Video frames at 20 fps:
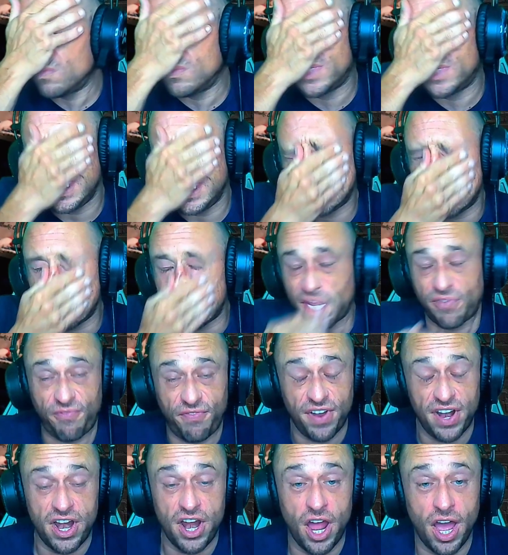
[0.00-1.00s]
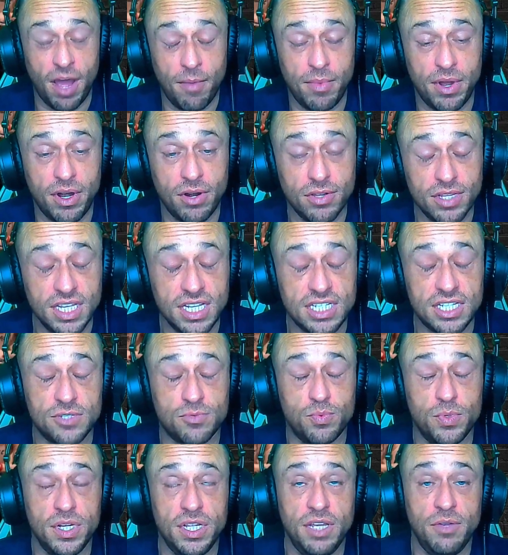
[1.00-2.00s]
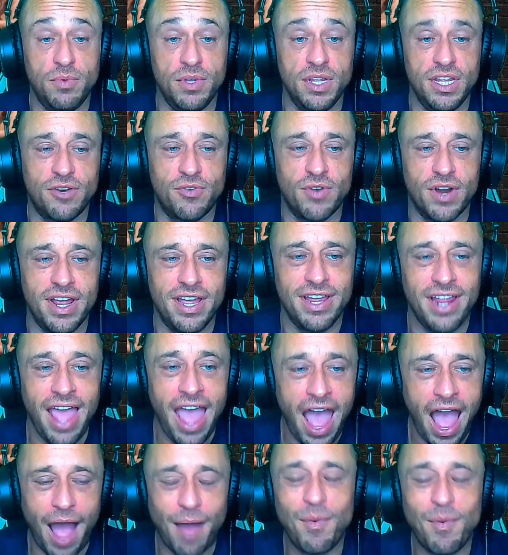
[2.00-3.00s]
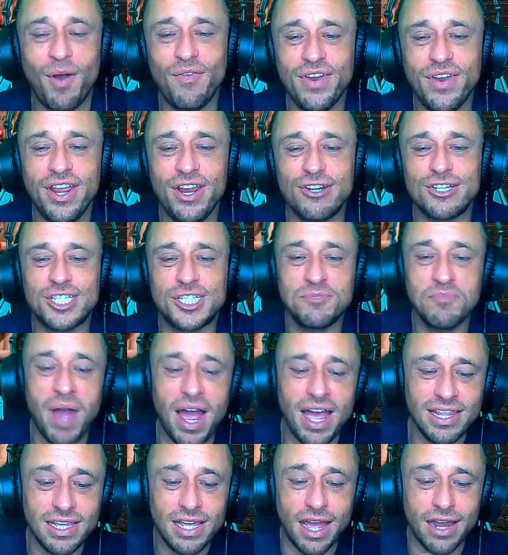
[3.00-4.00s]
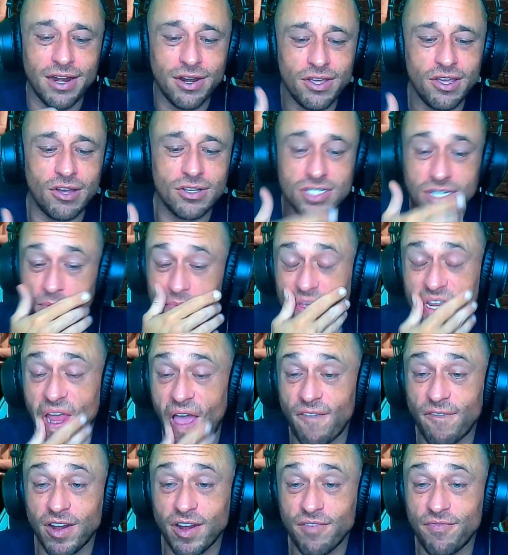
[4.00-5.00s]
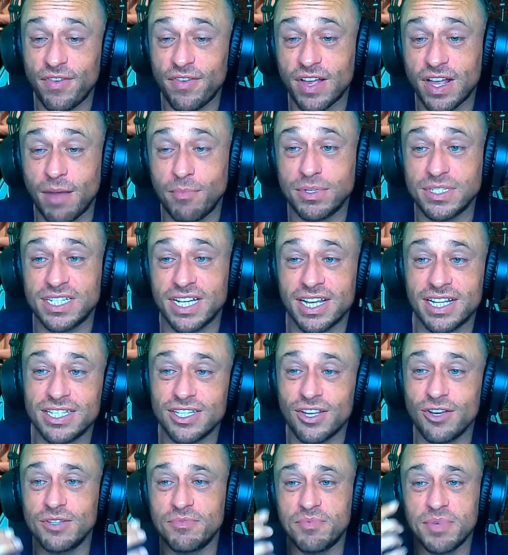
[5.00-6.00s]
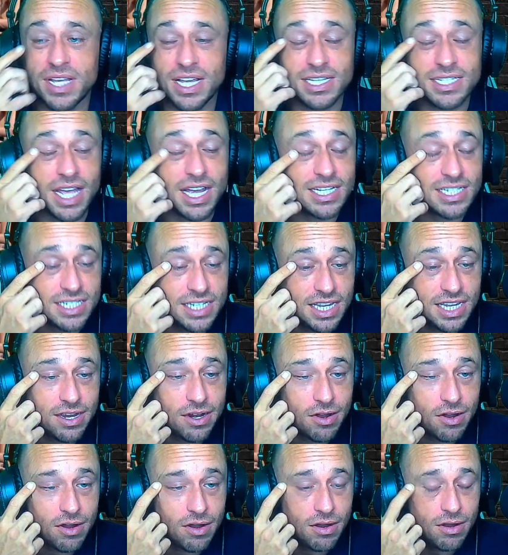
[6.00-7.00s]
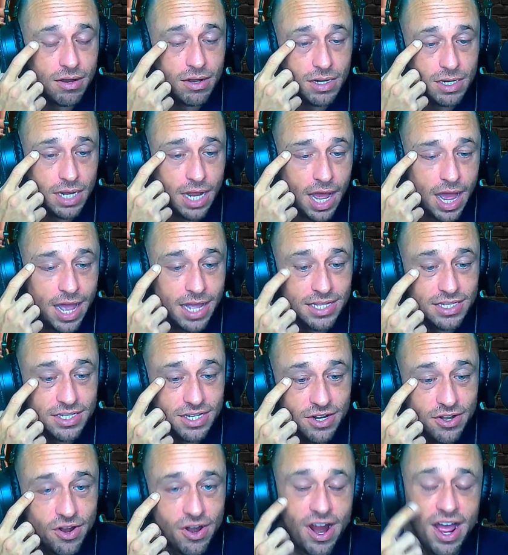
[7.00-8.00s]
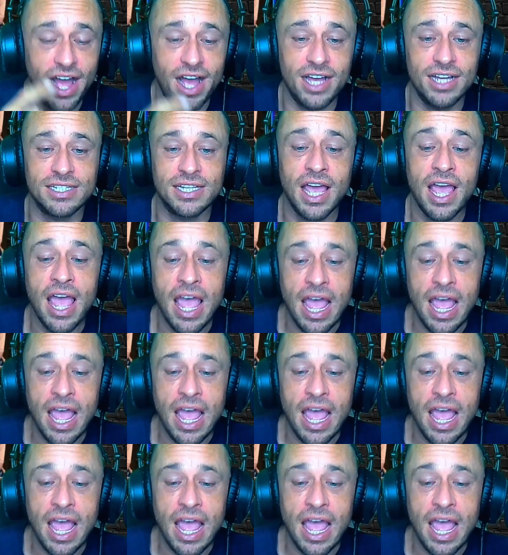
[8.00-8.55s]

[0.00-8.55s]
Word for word: This is phenomenal. This is really, really great. I'm over here smiling. I know y'all saw me laughing a couple seconds ago. It's because I see her lines on her eyes.